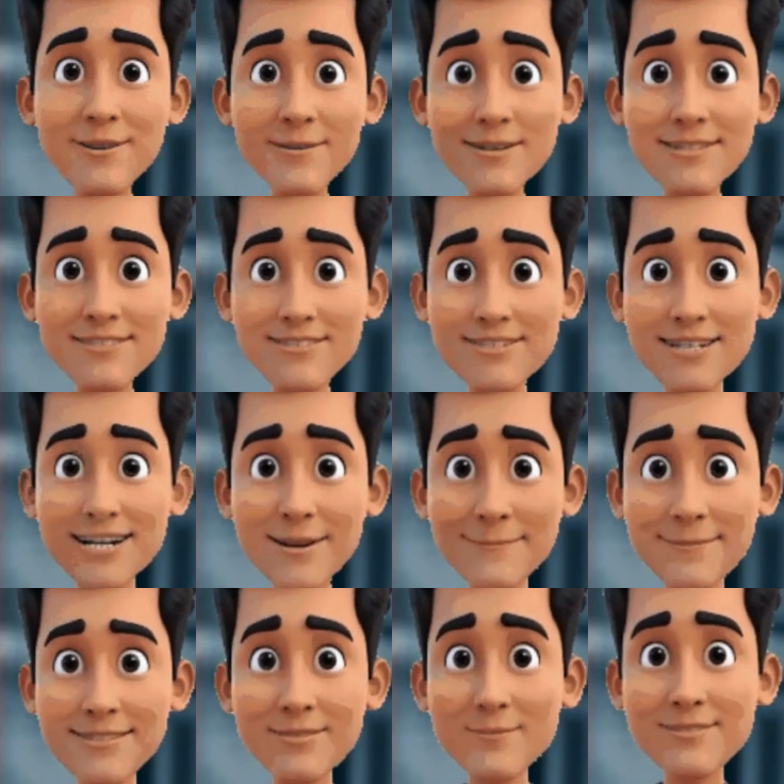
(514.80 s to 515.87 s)
to see a
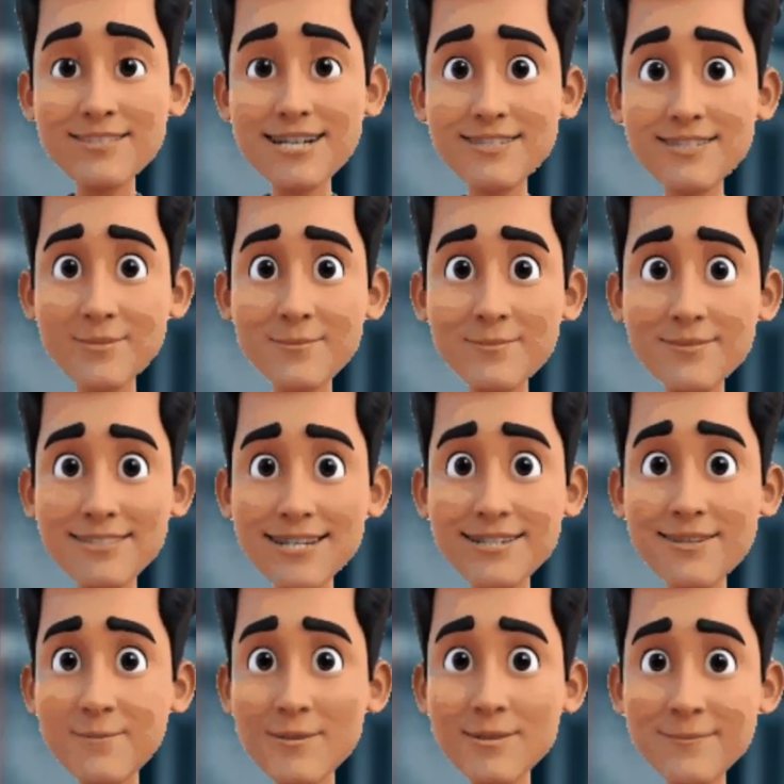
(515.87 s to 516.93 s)
doctor.
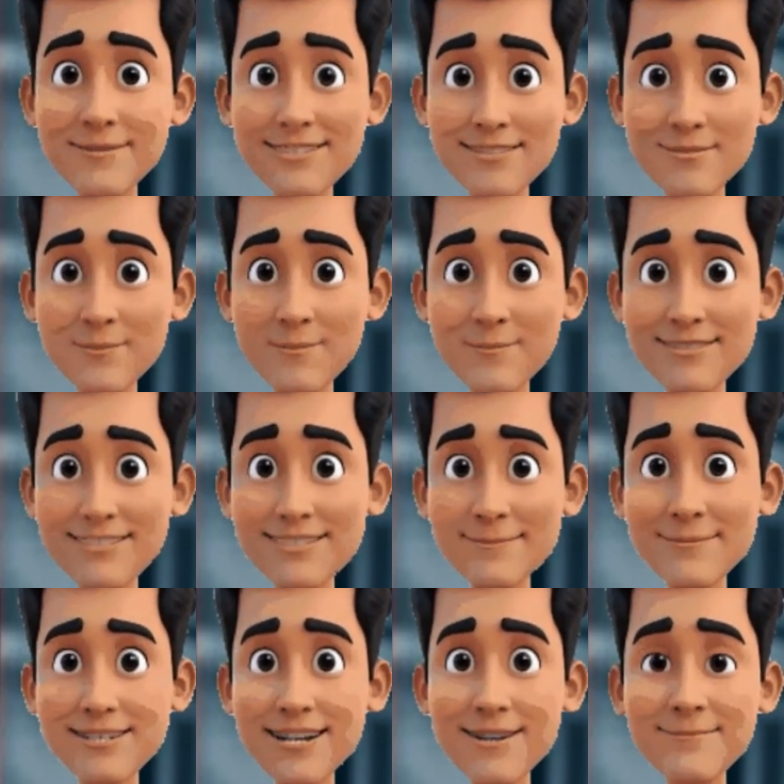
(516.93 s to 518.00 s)
Consult your doctor
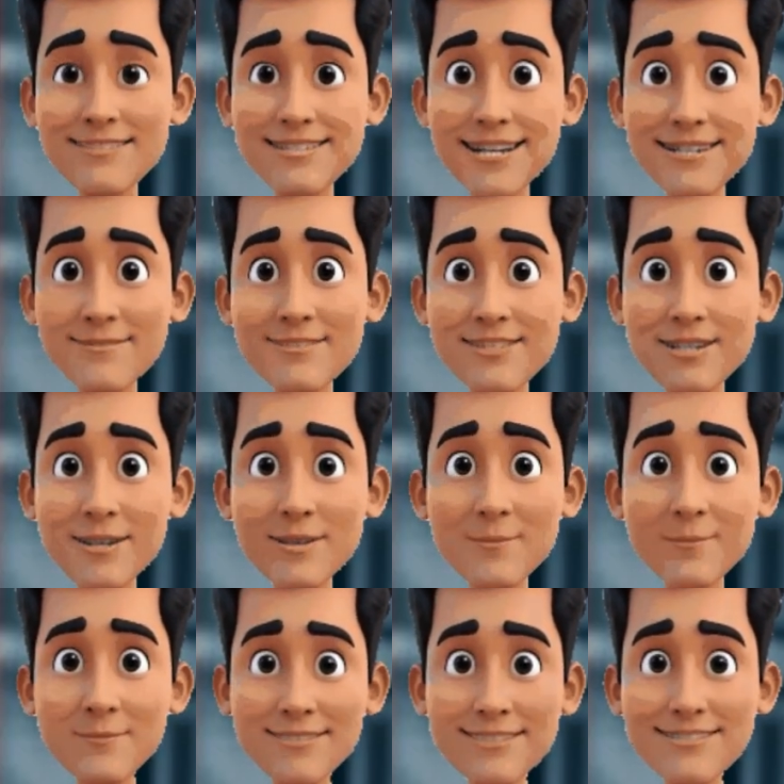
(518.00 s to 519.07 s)
immediately if you
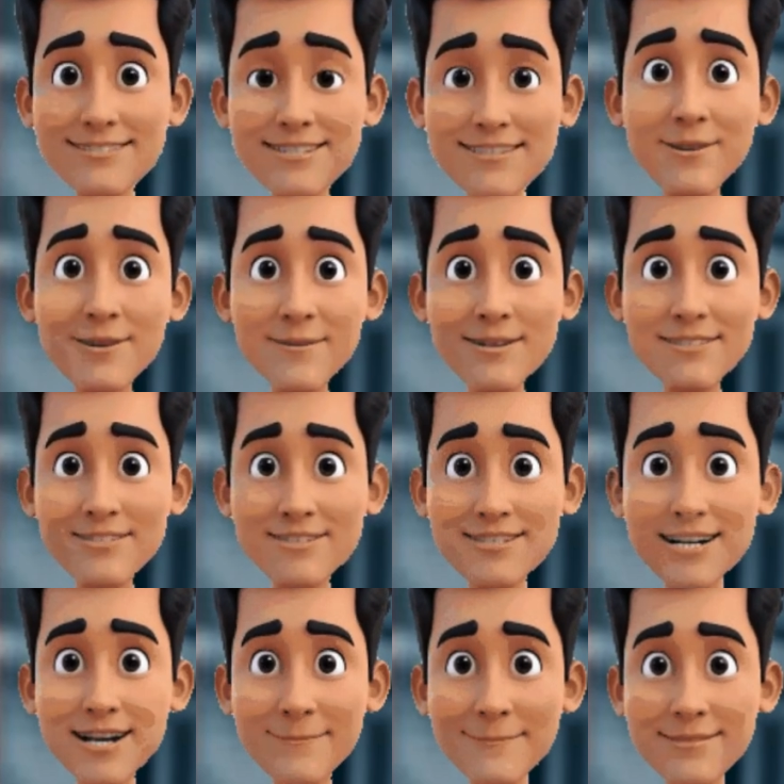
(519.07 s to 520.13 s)
have sudden fever
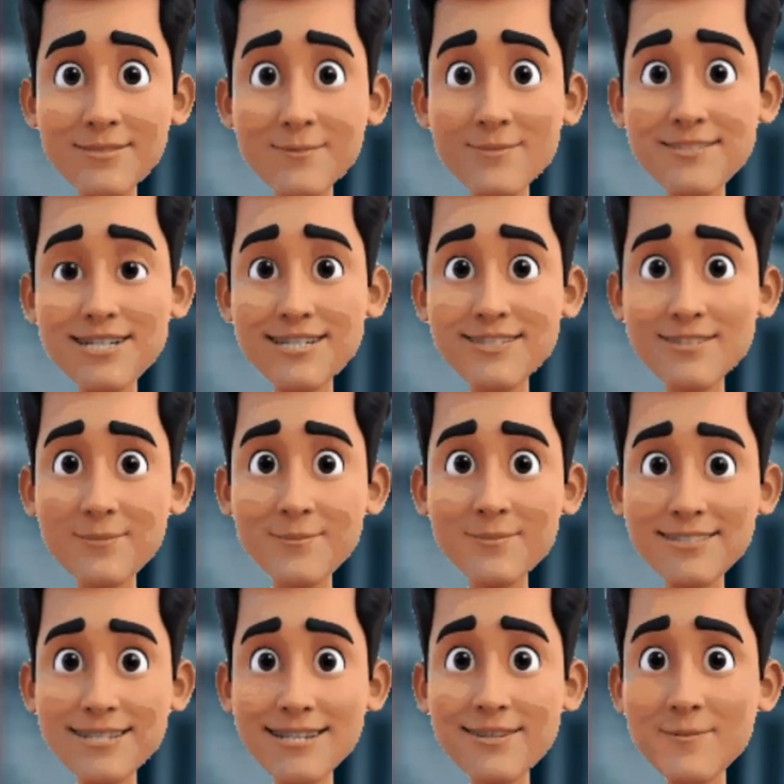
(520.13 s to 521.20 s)
with painful
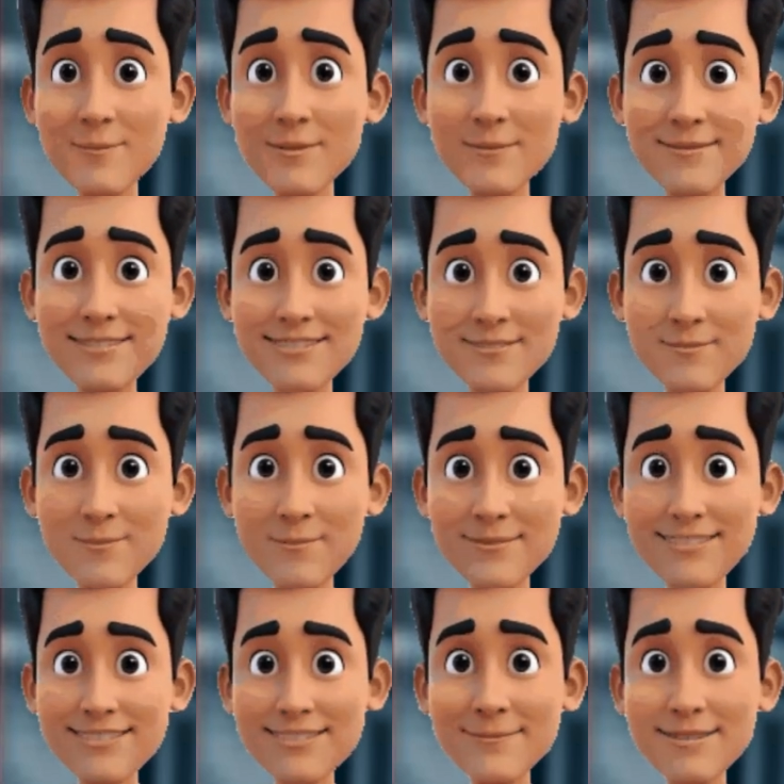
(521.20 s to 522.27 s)
urination,
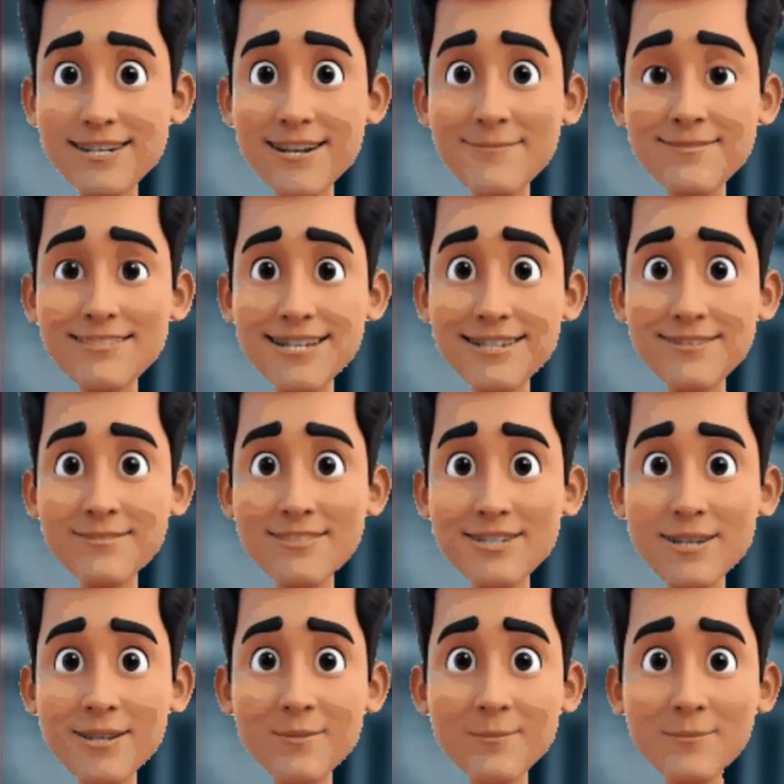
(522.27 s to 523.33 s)
pain during
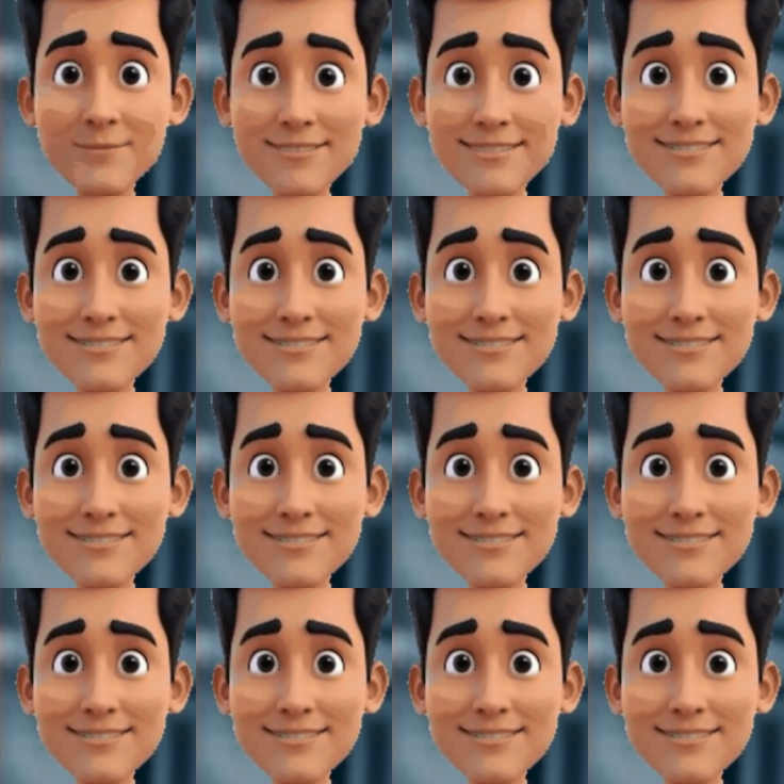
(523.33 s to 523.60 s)
ejaculation,